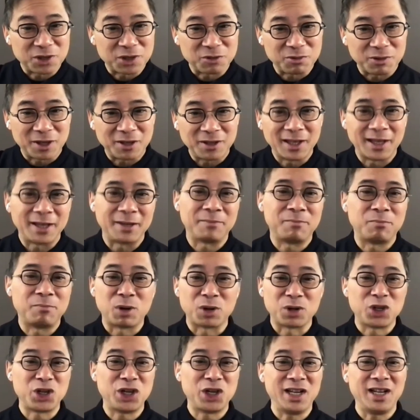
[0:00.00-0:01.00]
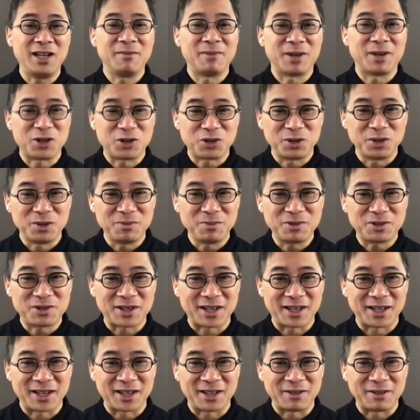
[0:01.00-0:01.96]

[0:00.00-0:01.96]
as well, like porcini mushrooms,